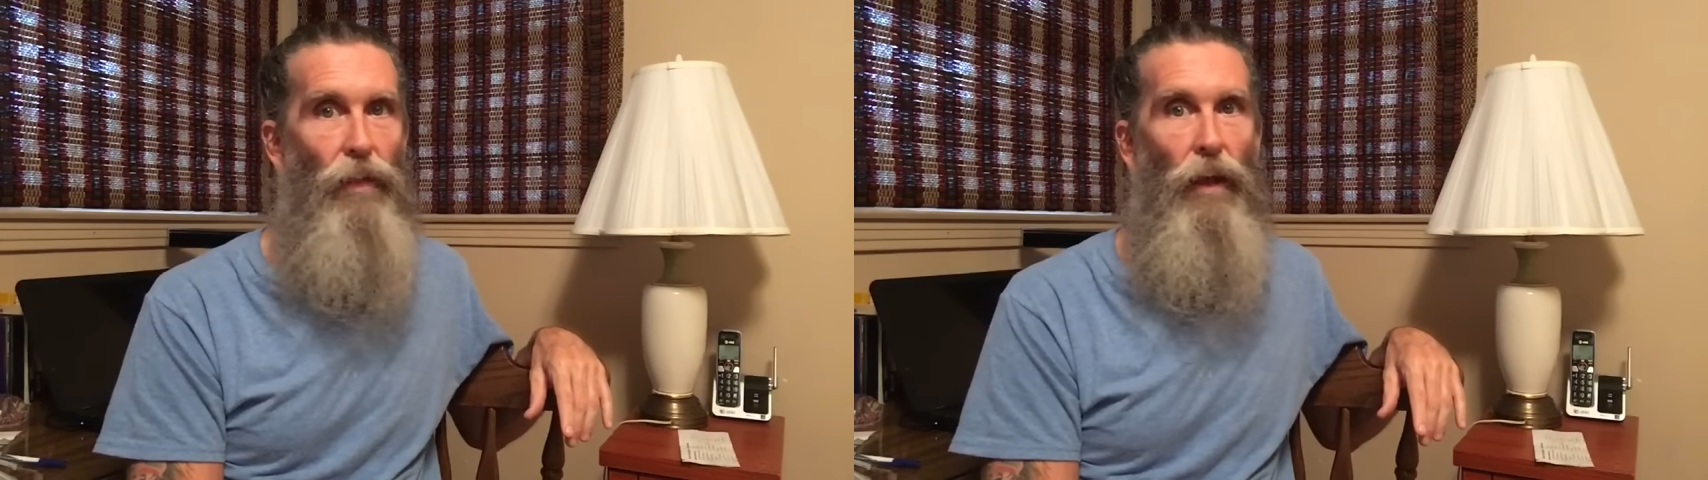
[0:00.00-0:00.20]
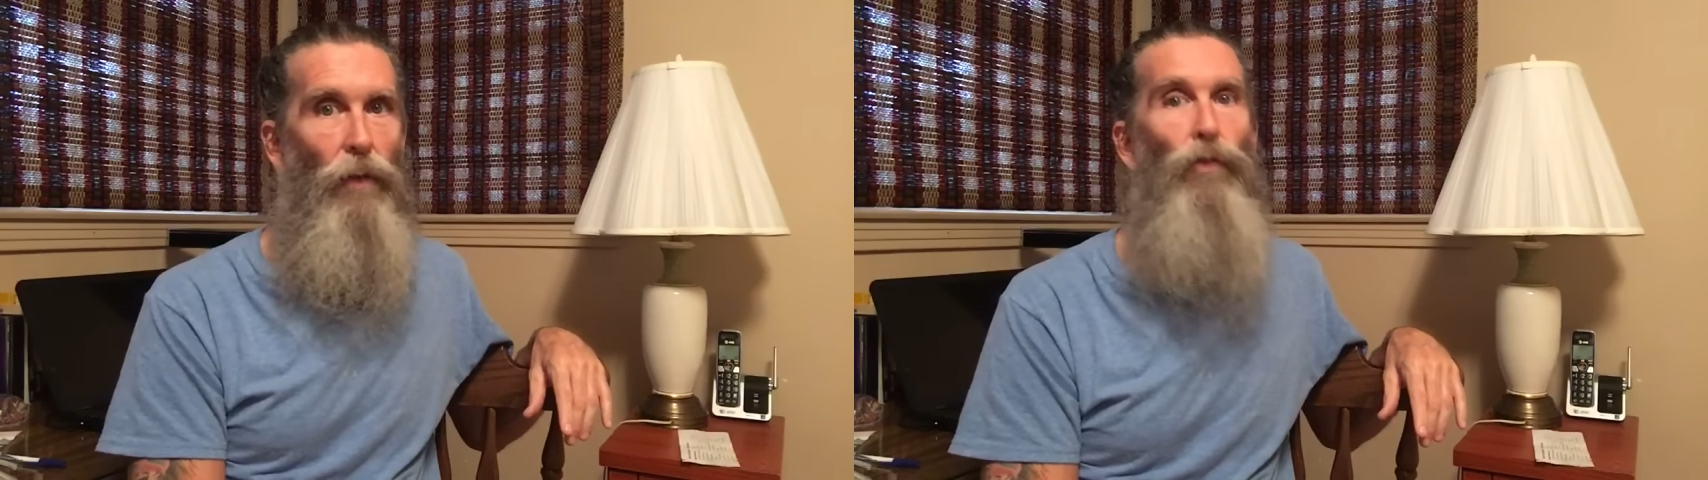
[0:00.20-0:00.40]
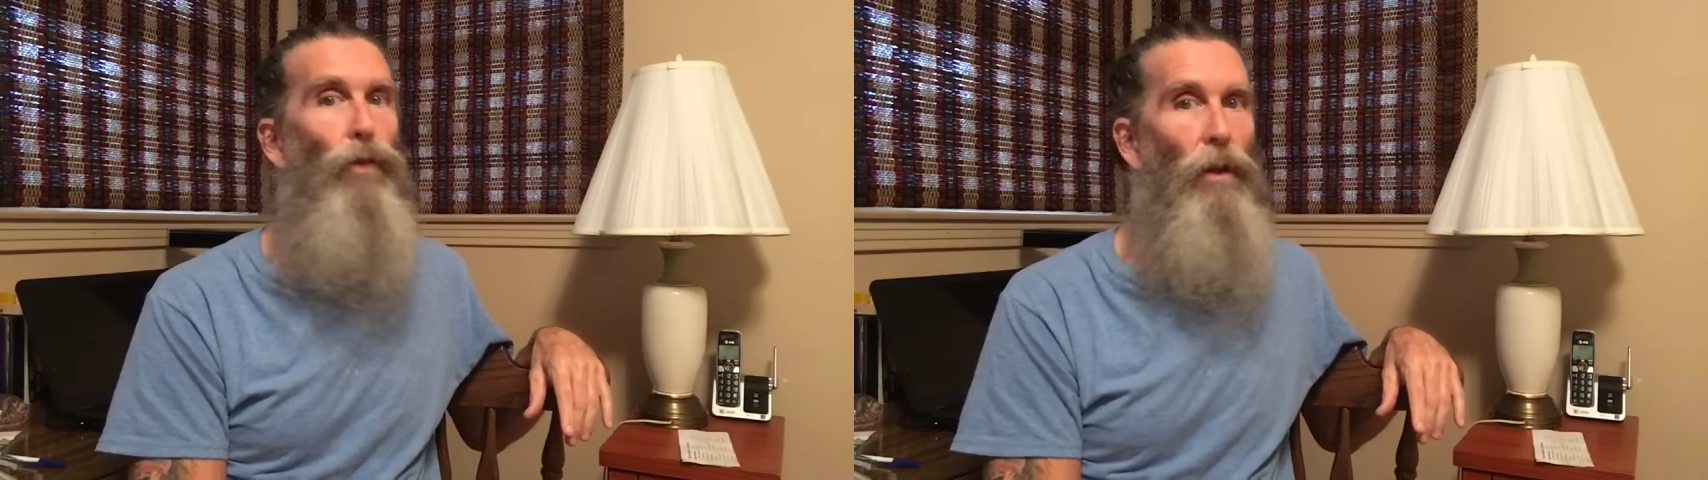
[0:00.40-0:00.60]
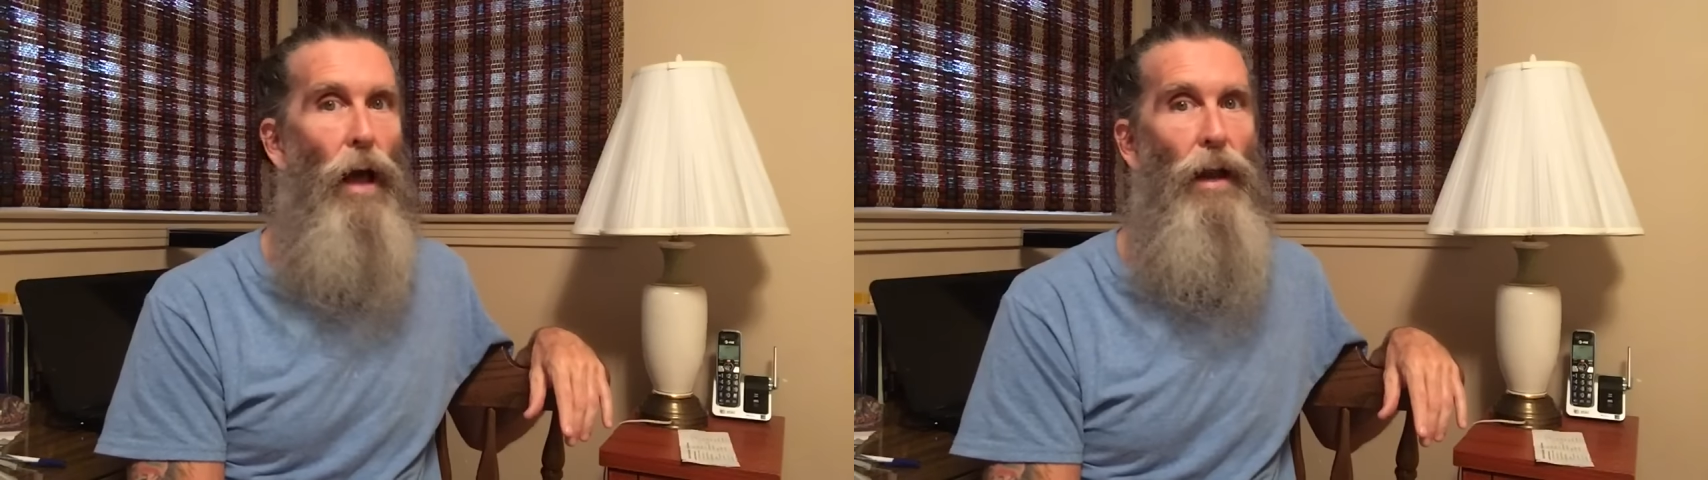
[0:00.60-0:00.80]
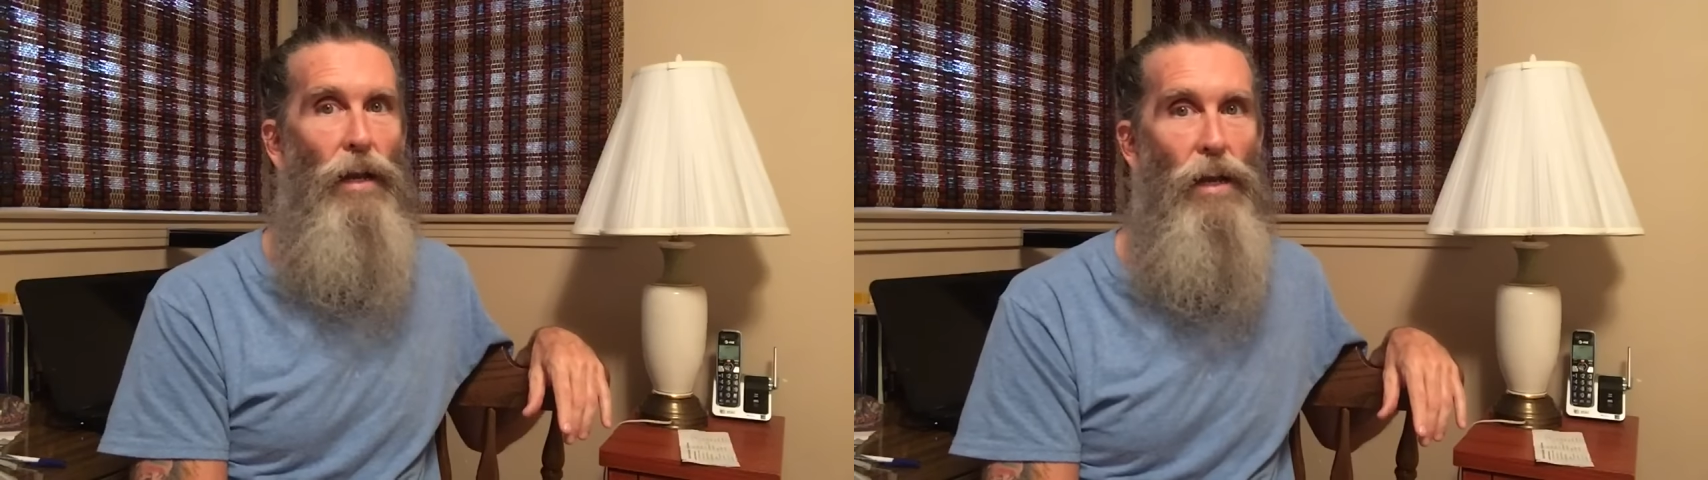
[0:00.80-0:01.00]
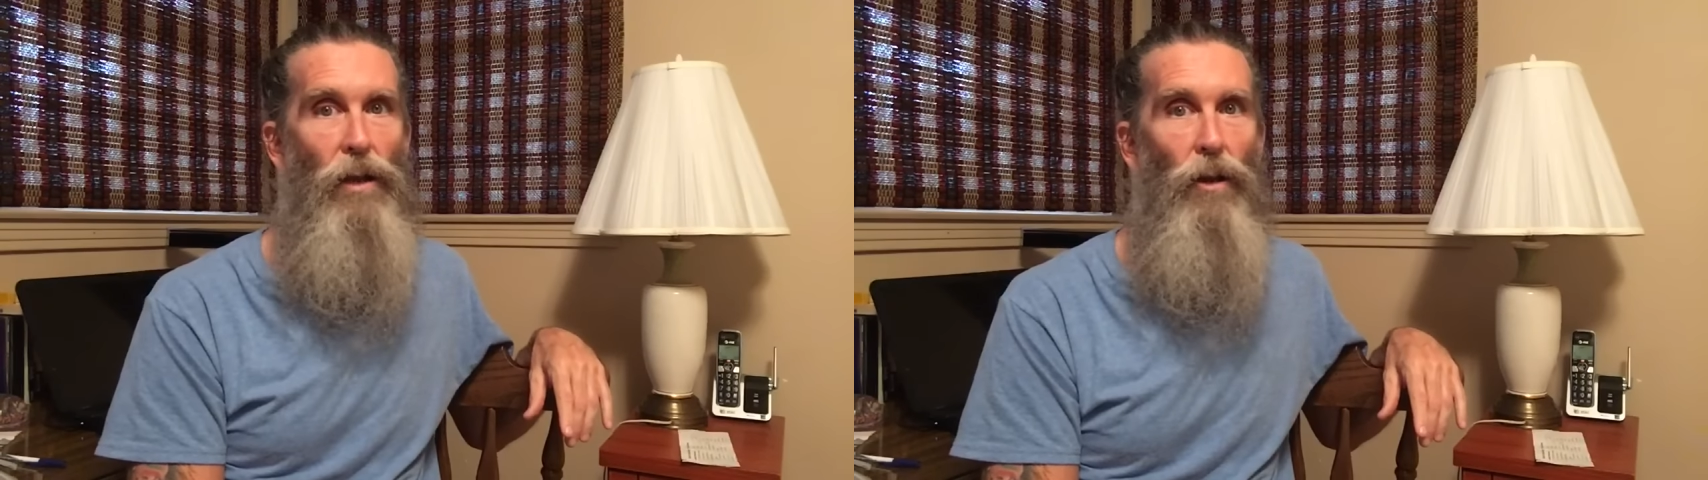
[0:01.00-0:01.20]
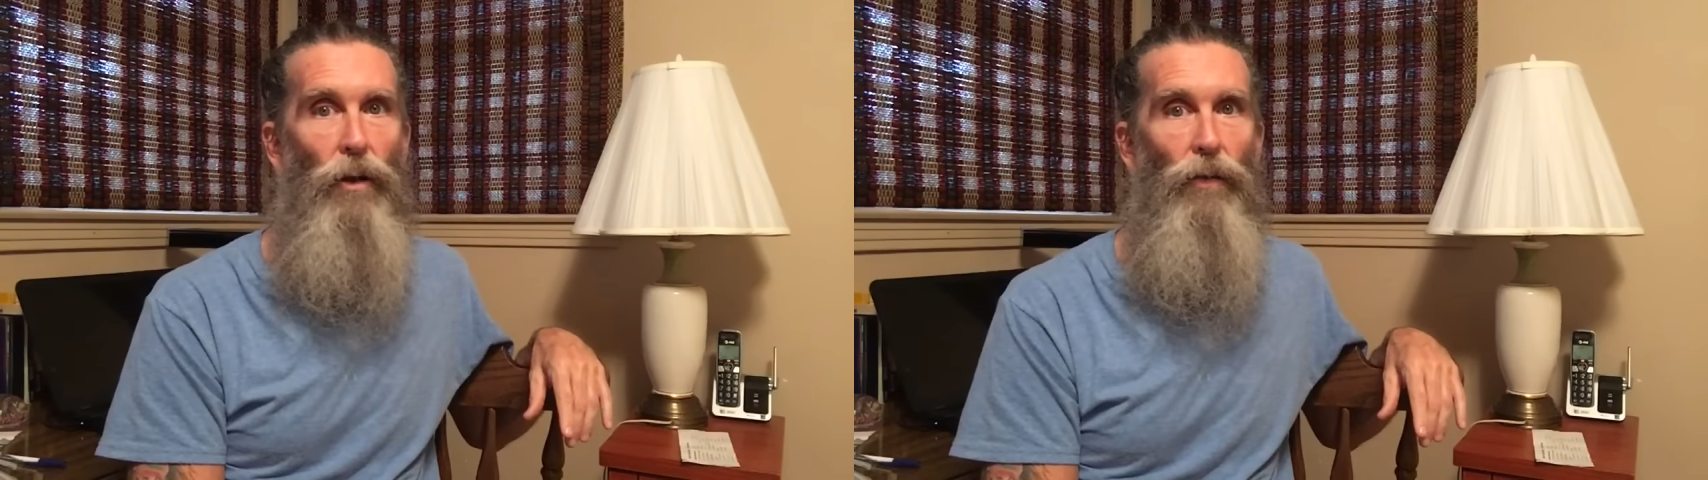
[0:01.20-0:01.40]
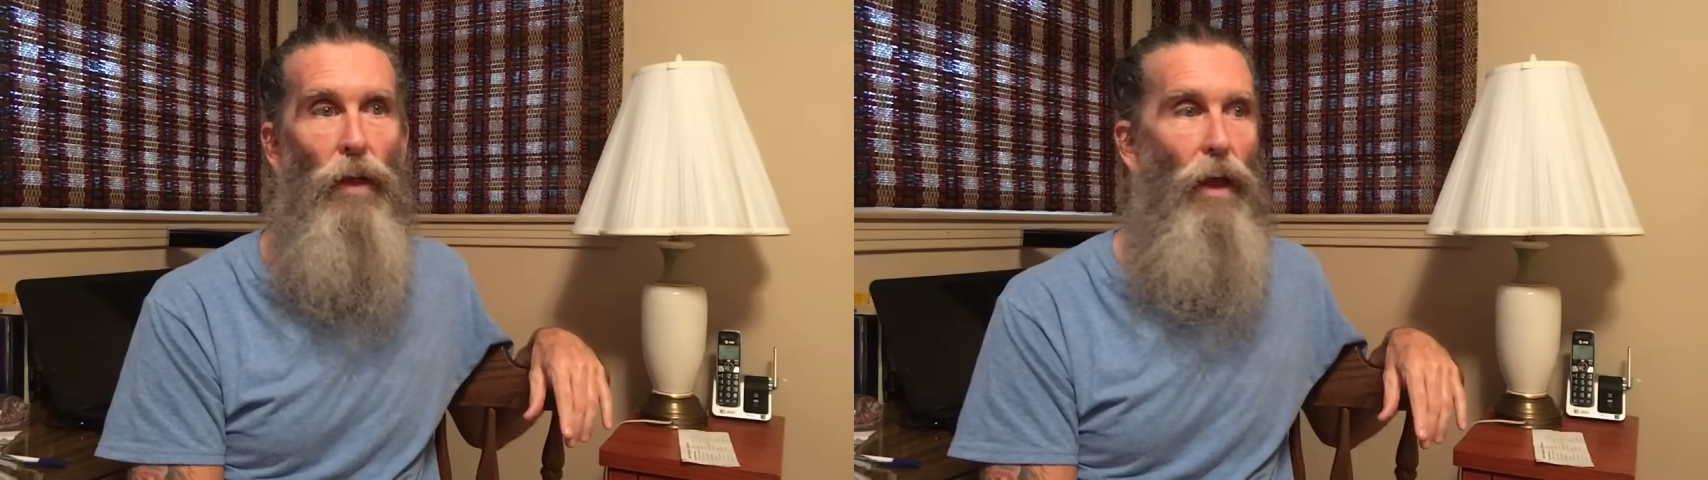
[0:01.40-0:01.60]
things for a lot of
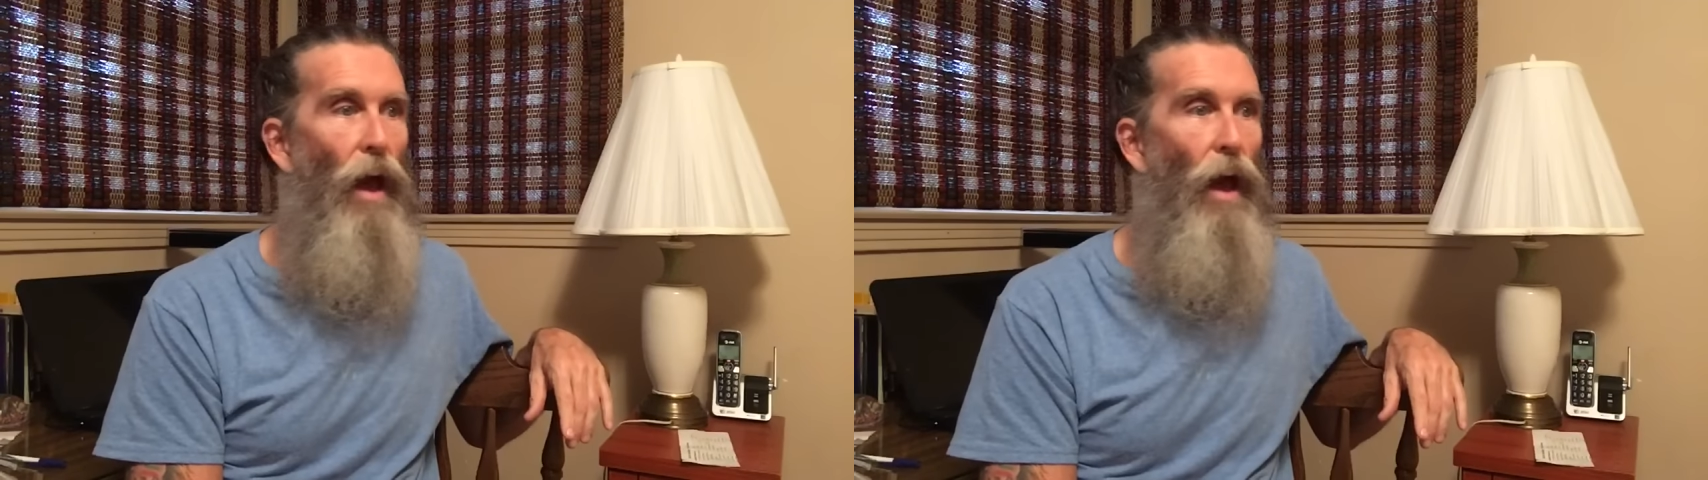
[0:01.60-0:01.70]
years.